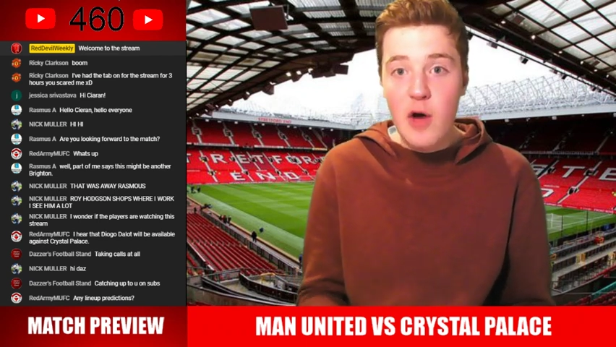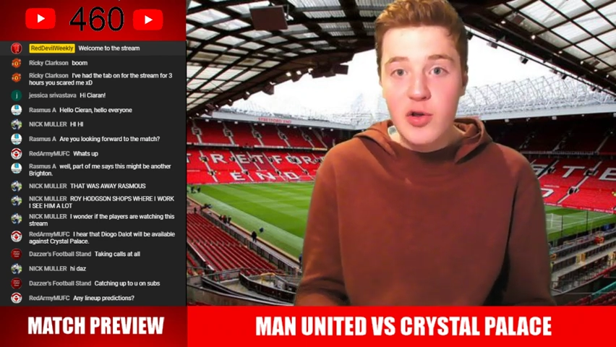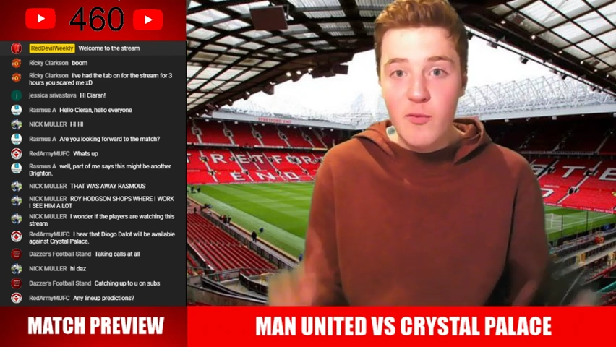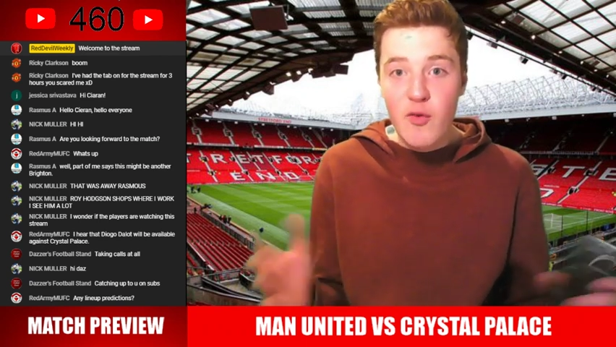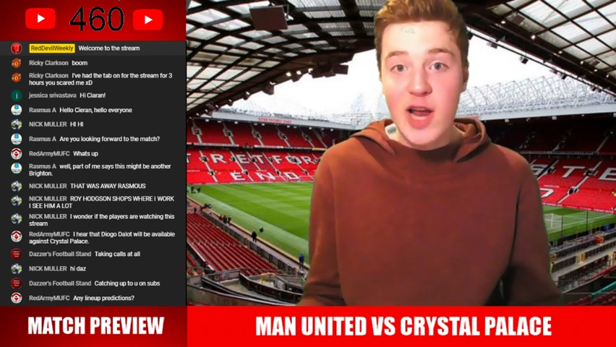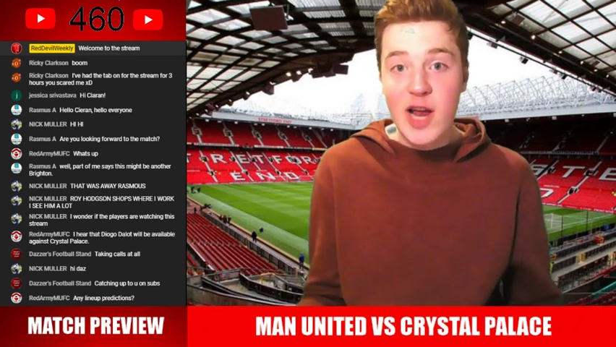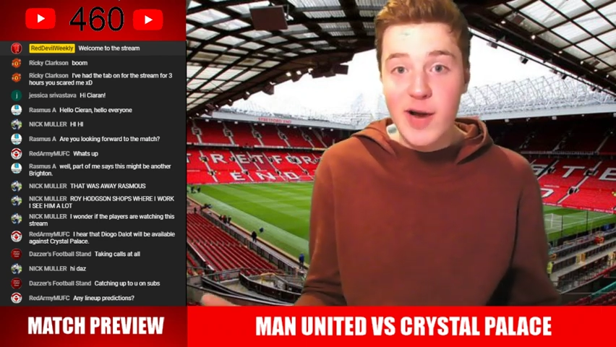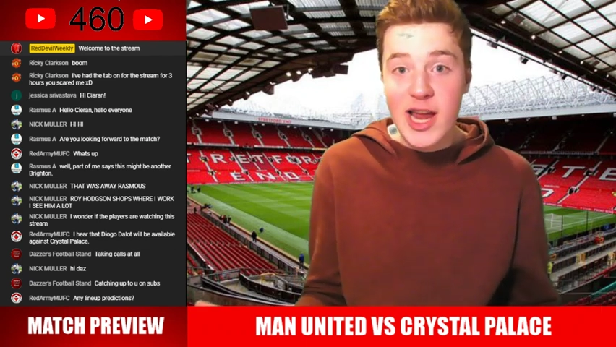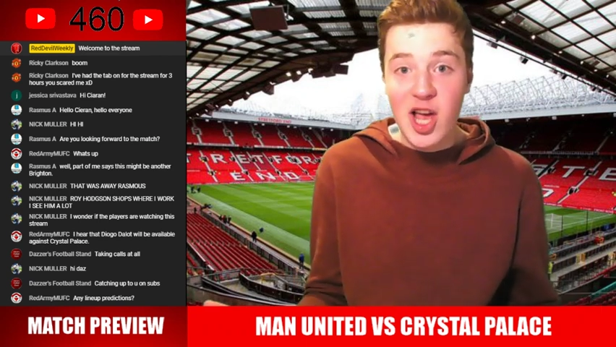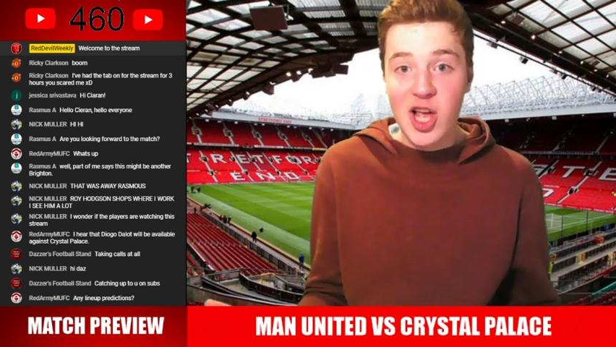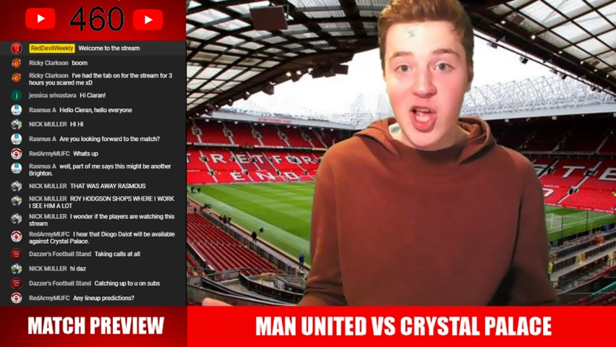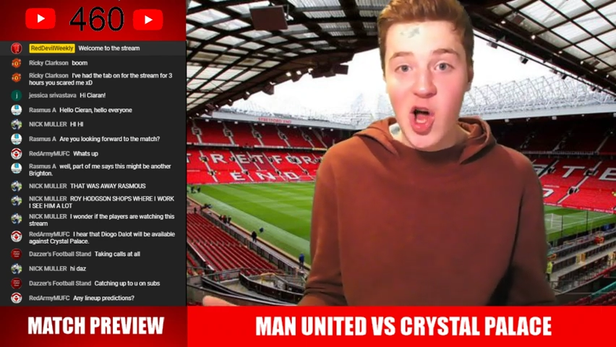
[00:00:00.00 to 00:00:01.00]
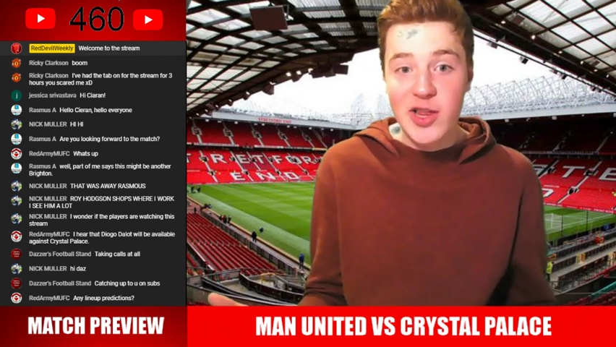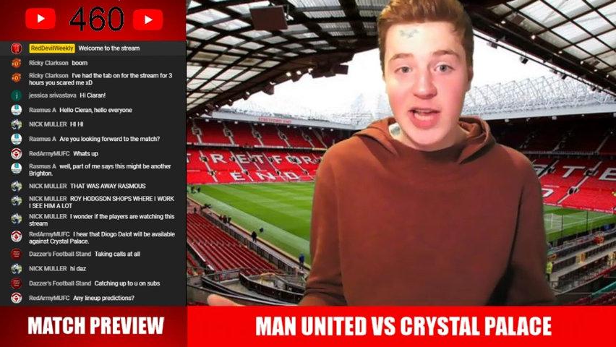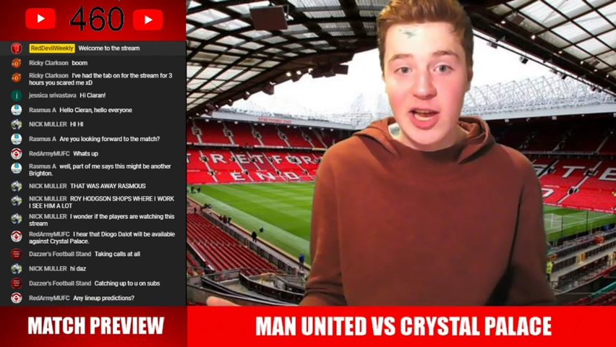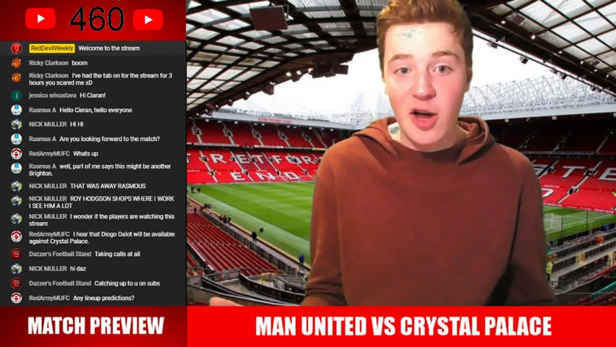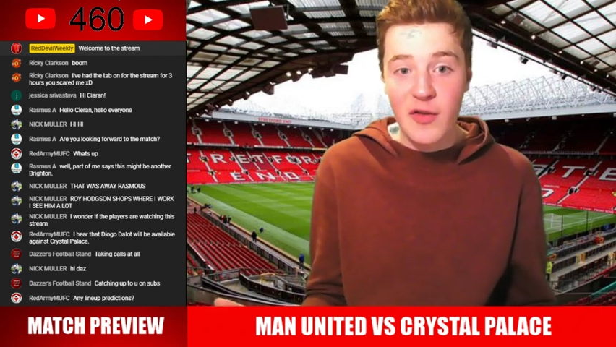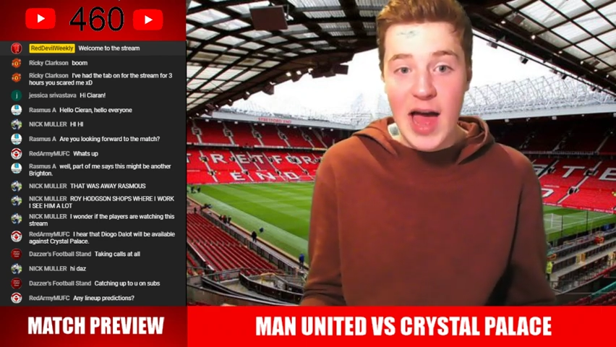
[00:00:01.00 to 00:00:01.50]
Some really, really good
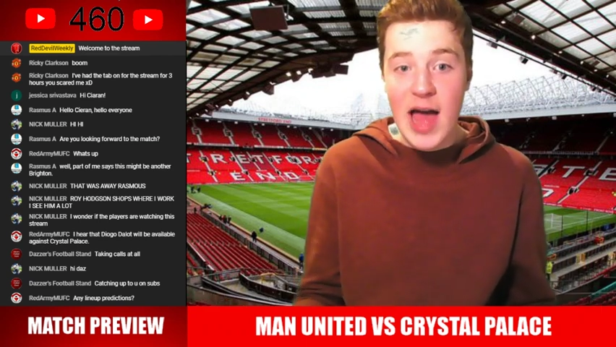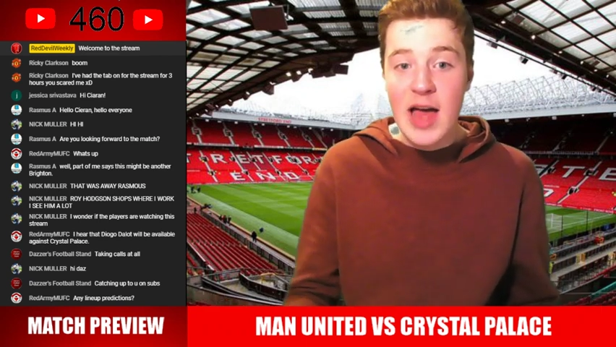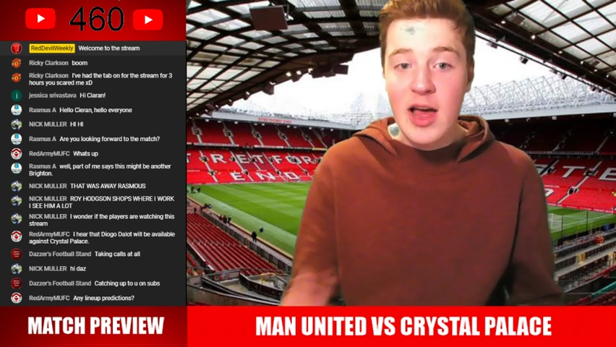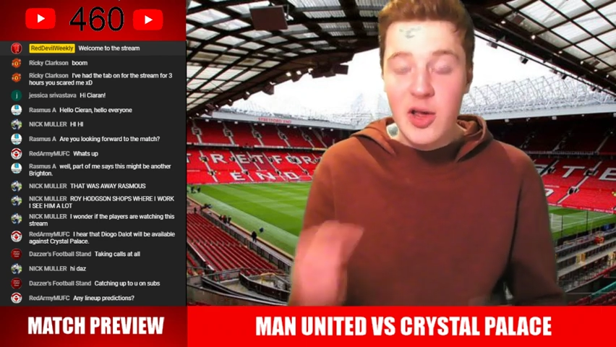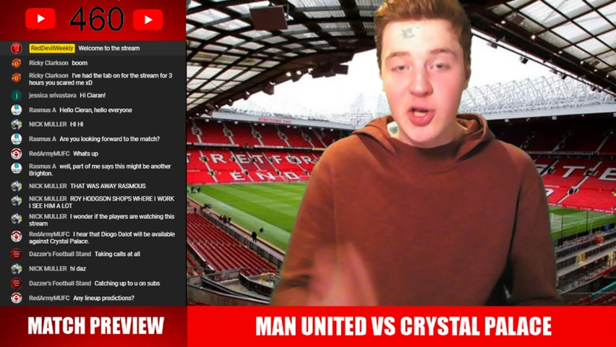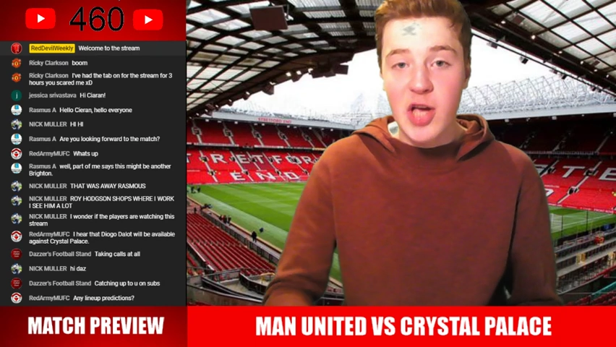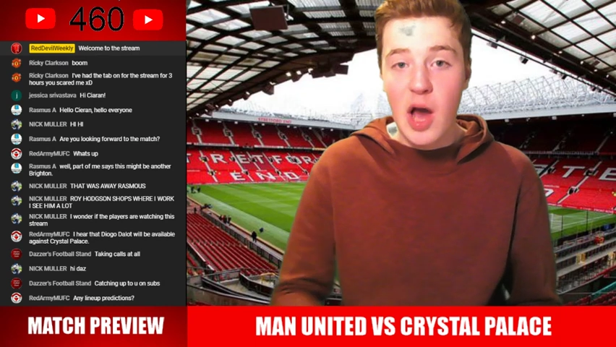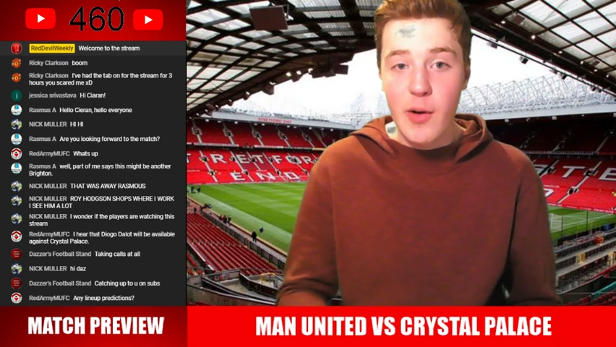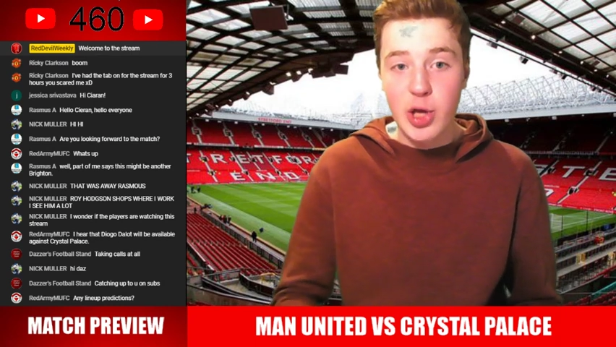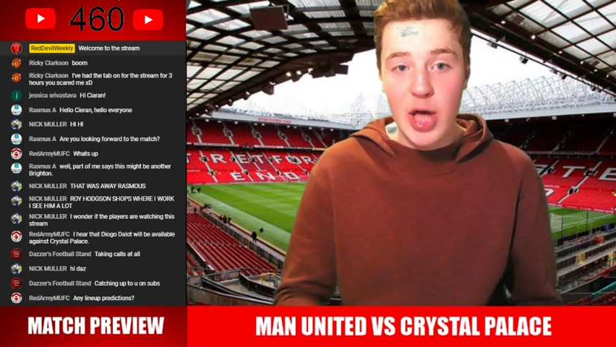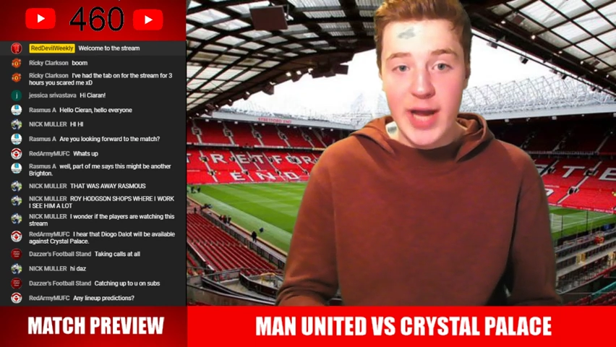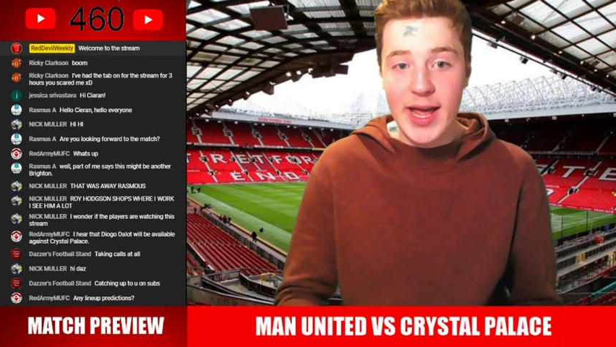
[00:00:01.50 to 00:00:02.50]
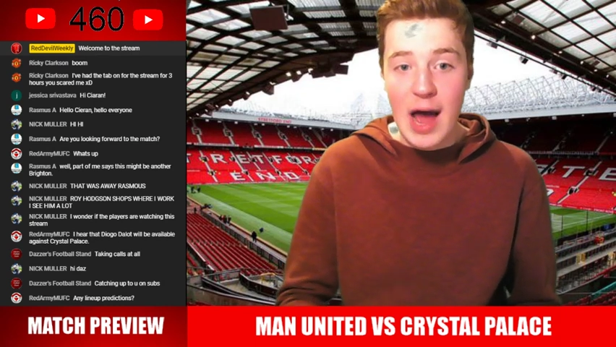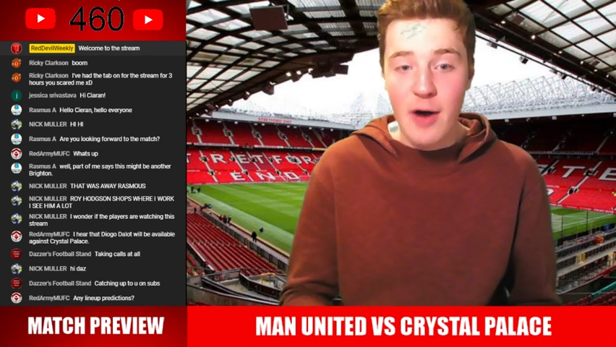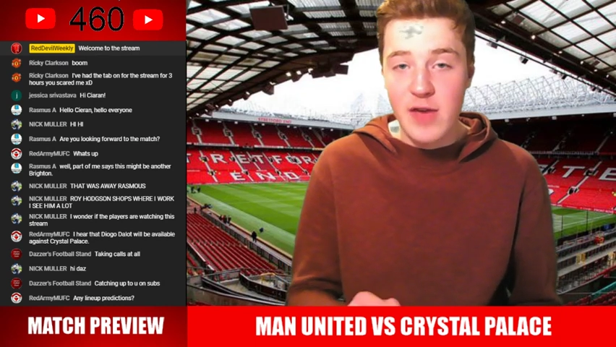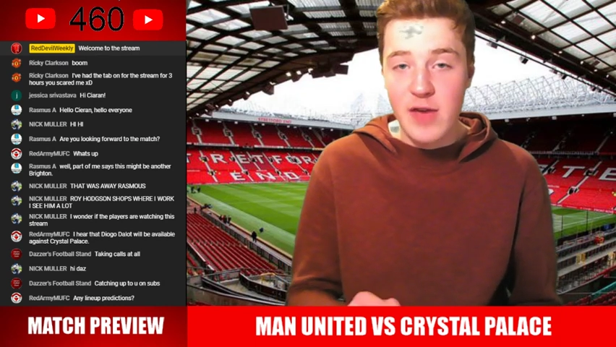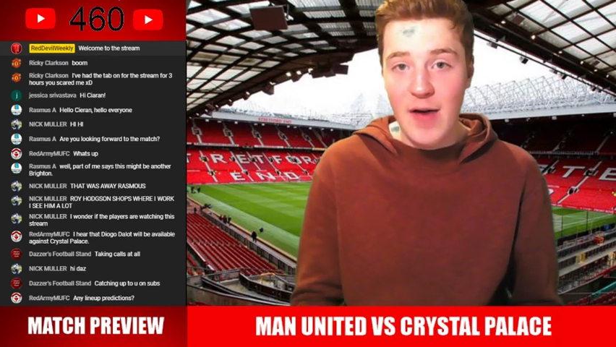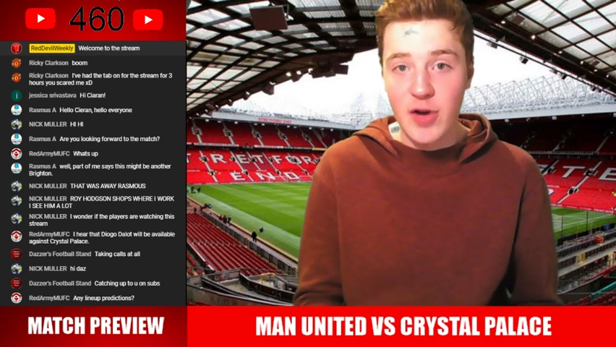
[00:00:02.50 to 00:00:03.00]
content on there, so go and check it out
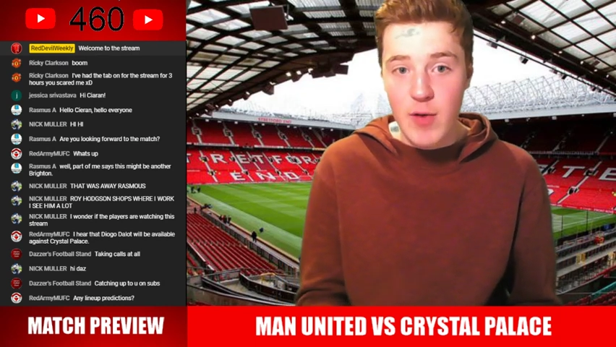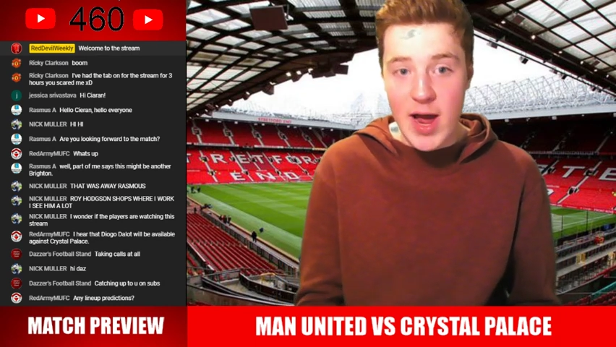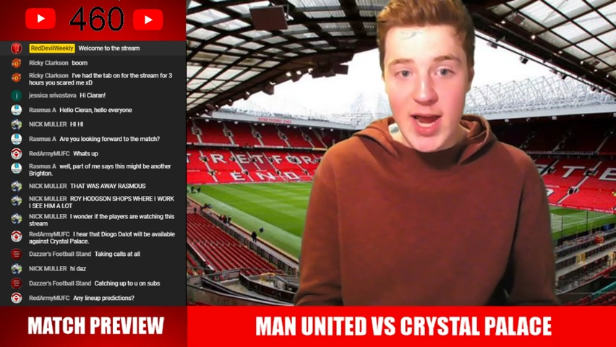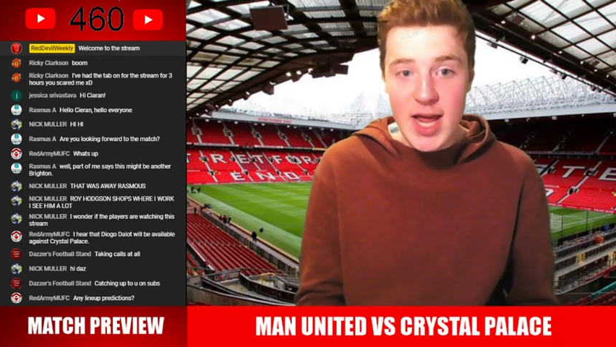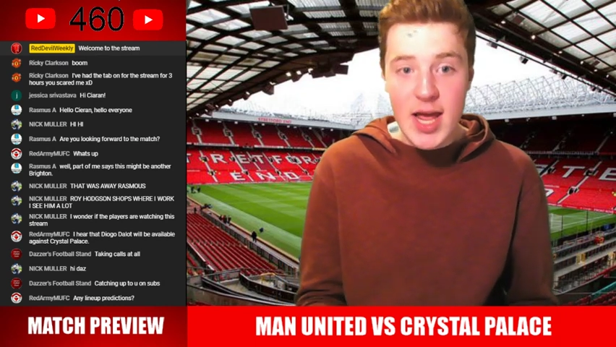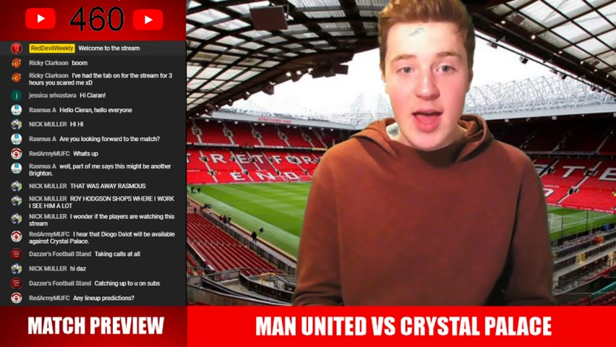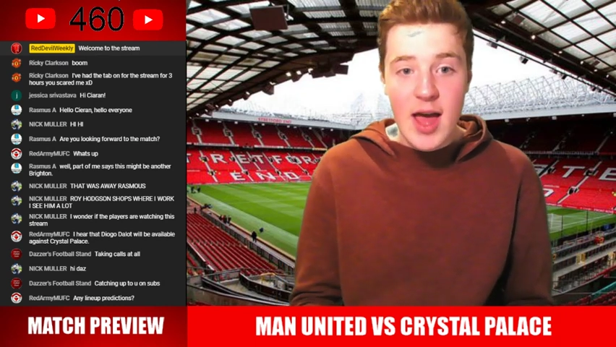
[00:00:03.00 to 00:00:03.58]
if you haven't already.